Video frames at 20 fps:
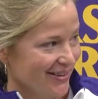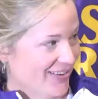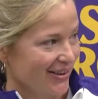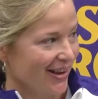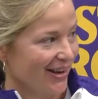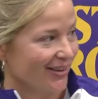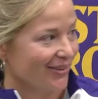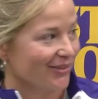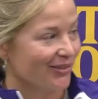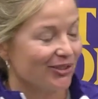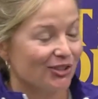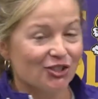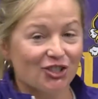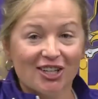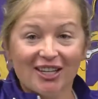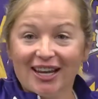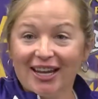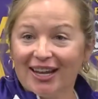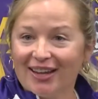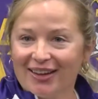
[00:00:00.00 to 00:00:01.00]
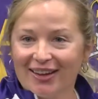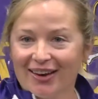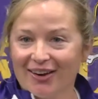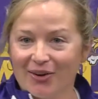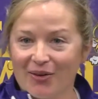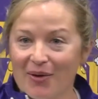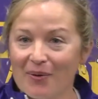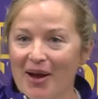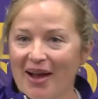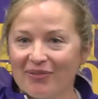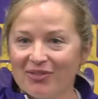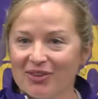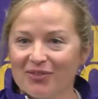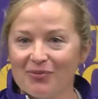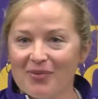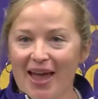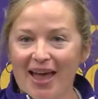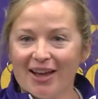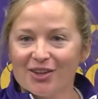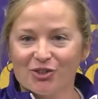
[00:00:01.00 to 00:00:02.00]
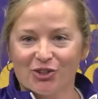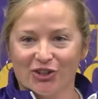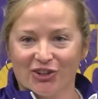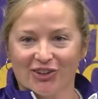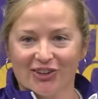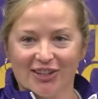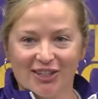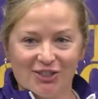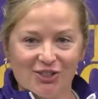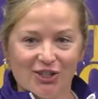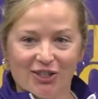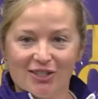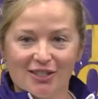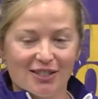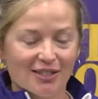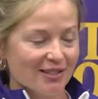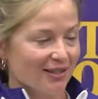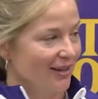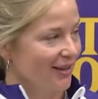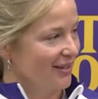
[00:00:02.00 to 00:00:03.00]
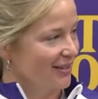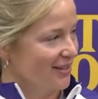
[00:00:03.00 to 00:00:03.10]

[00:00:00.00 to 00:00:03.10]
Okay. We have to ask her, like, she's a